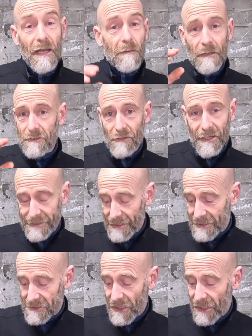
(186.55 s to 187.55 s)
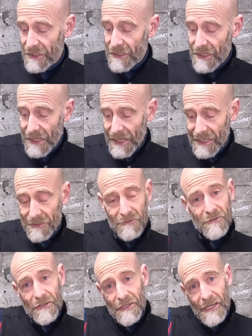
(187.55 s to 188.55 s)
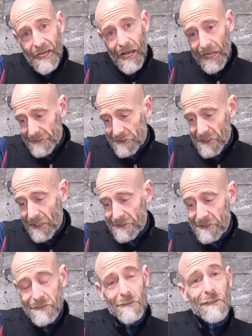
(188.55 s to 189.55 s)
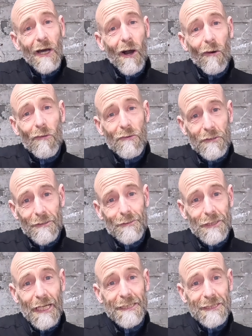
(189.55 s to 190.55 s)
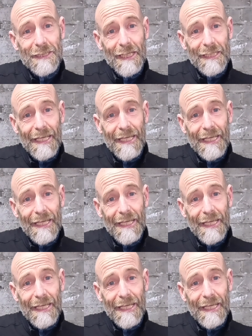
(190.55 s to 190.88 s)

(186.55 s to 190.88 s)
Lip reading: I was riding last night and I started doing the whole throttle change thing.